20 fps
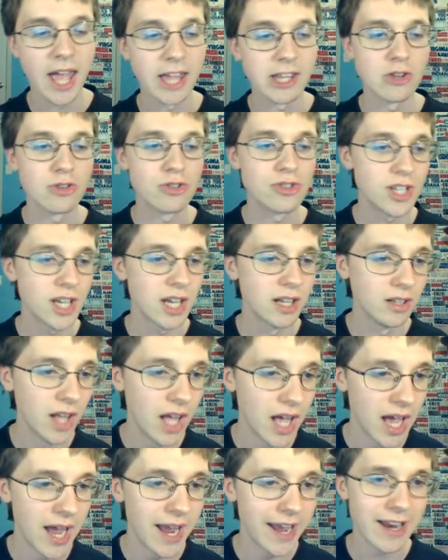and
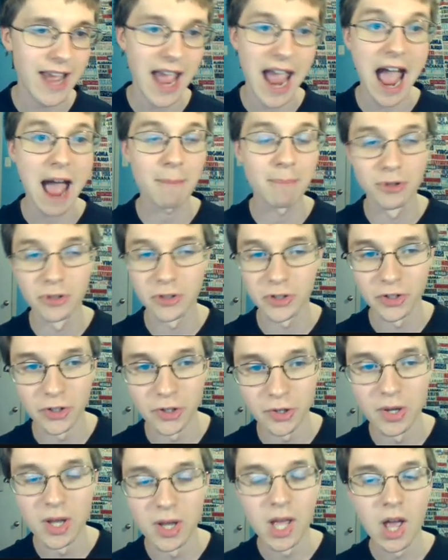UCLA and at
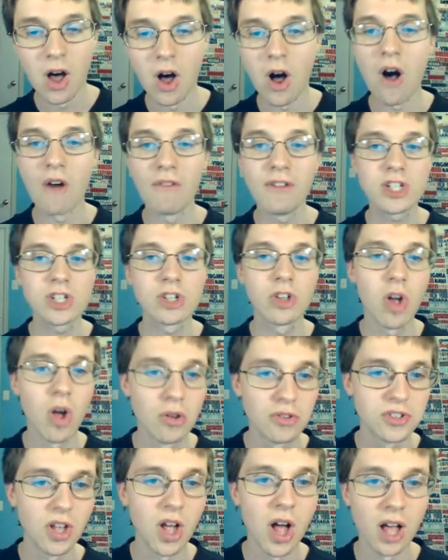Purdue. All these
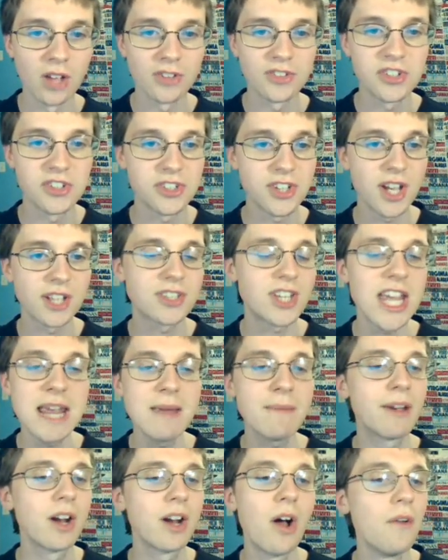close losses. A
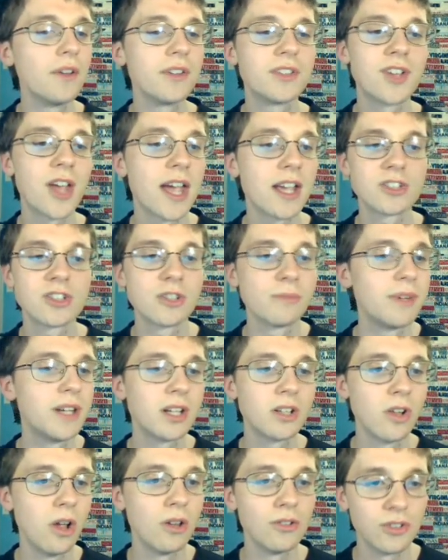team can only take so many
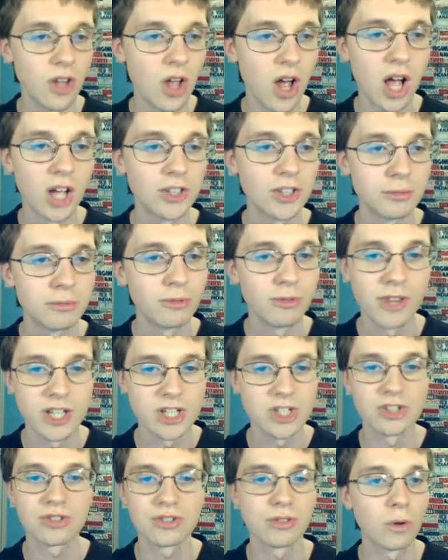close losses before they
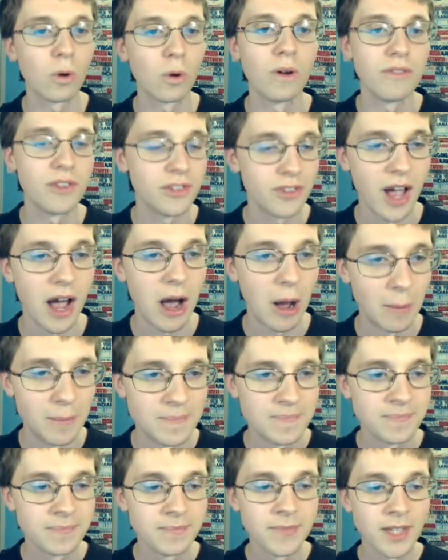just throw in the towel.
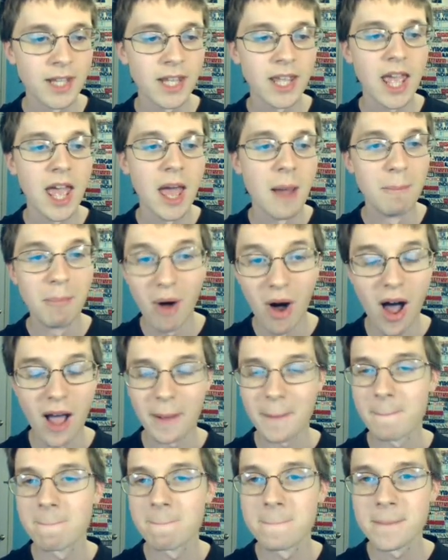But
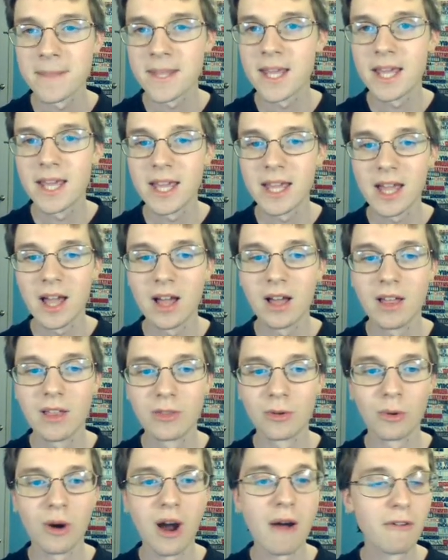
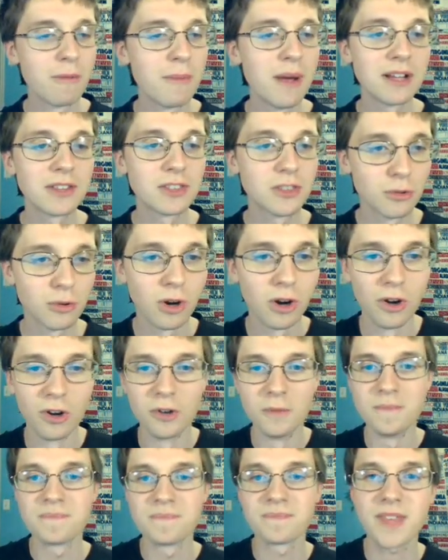the rubber met the
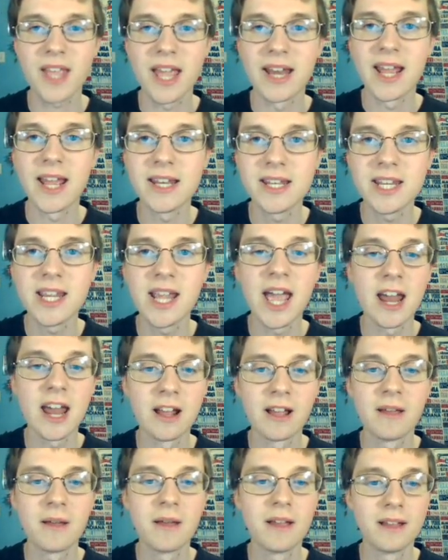road, and
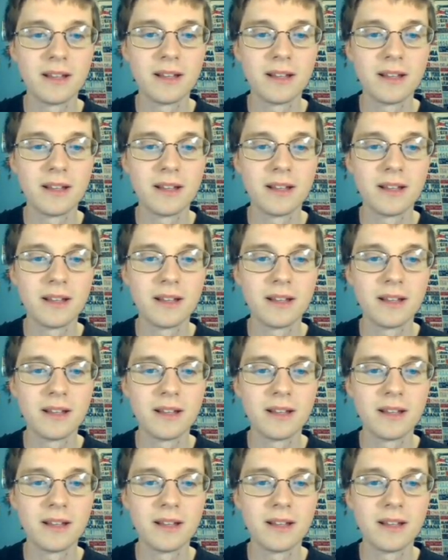Indiana